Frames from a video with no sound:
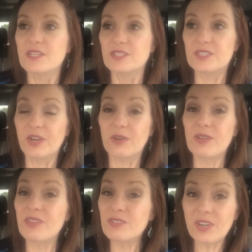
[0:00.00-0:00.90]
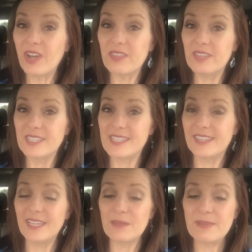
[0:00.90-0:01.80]
So those are all things to
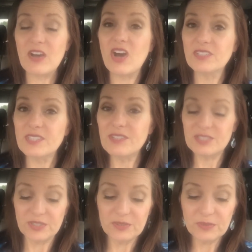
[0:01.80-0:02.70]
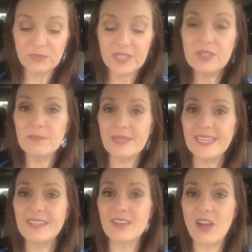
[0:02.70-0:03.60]
think about. Also too, when you're making an